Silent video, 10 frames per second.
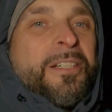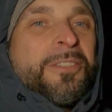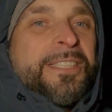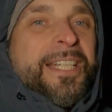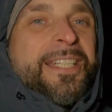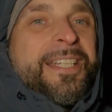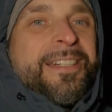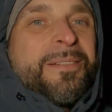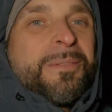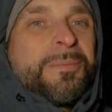
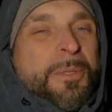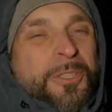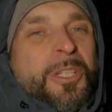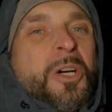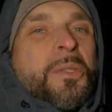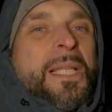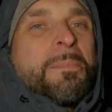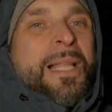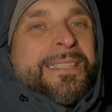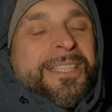container. But you know that
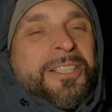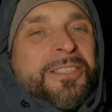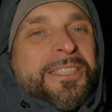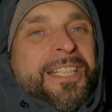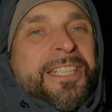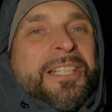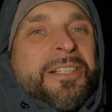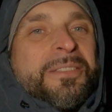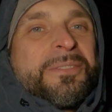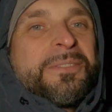plastic
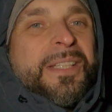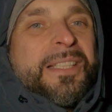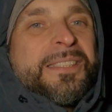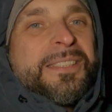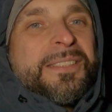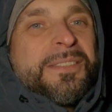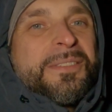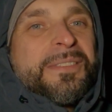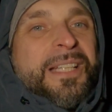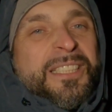container, it's
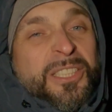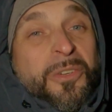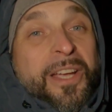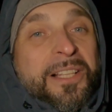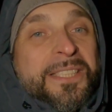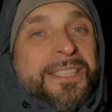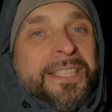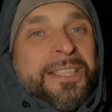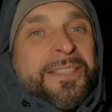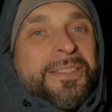not so
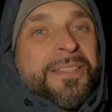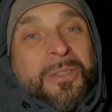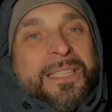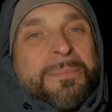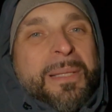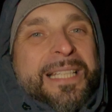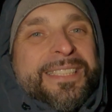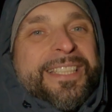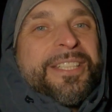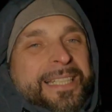healthy, because it's
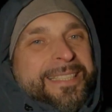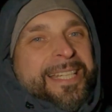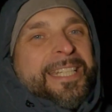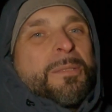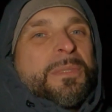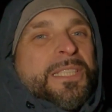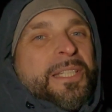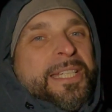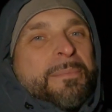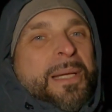plastic. Titanium is
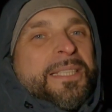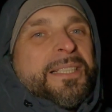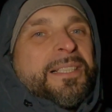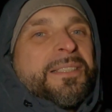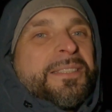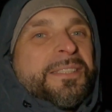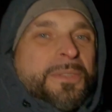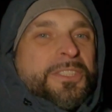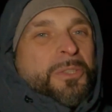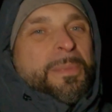clean metal, so
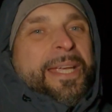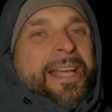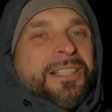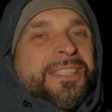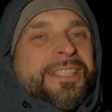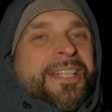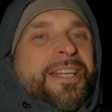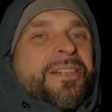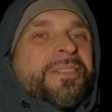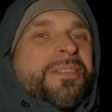this will be
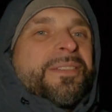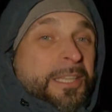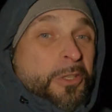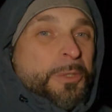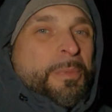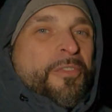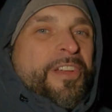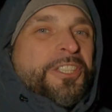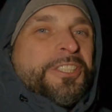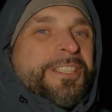healthier. It looks
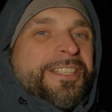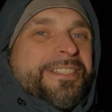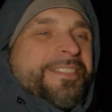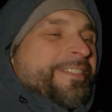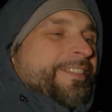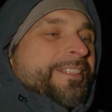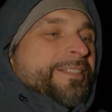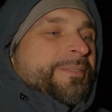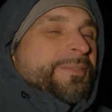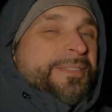professional,
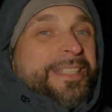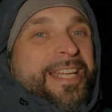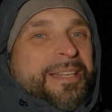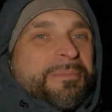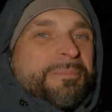and yeah.